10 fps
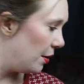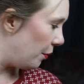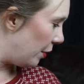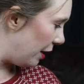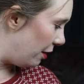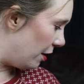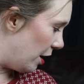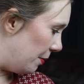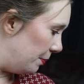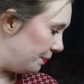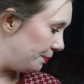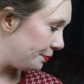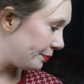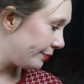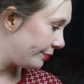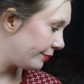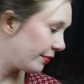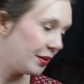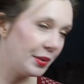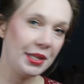
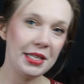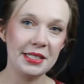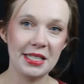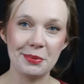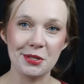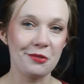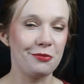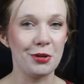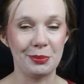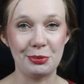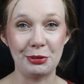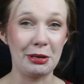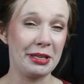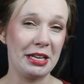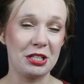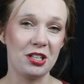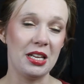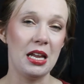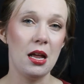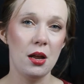with the exception of one product
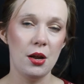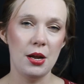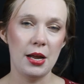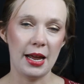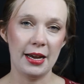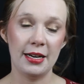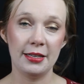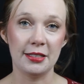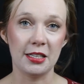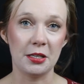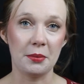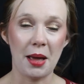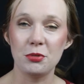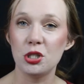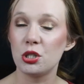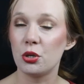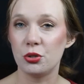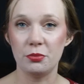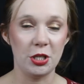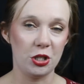actually, and I'm just going
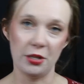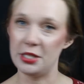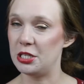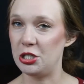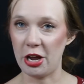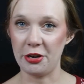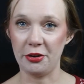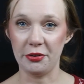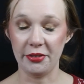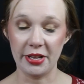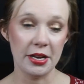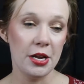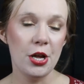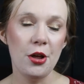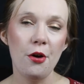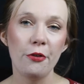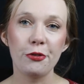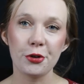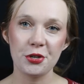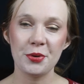to mention this in January then.
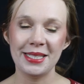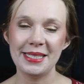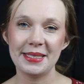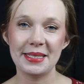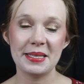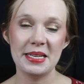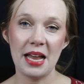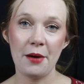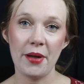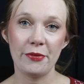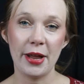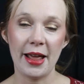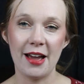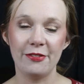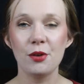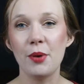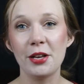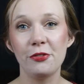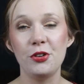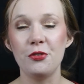For 2016, however, I have quite a
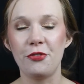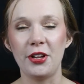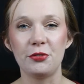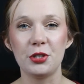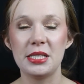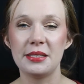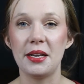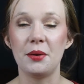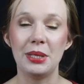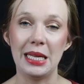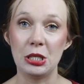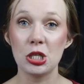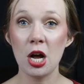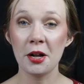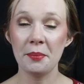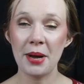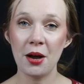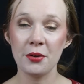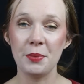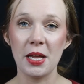few favorites that I would like to talk
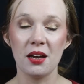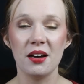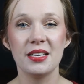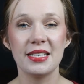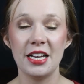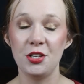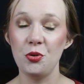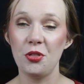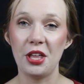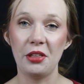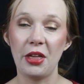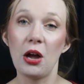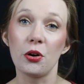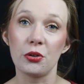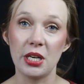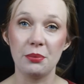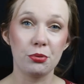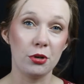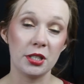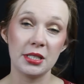about because I do think they are great
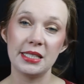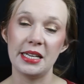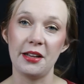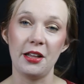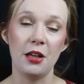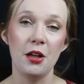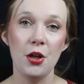products and I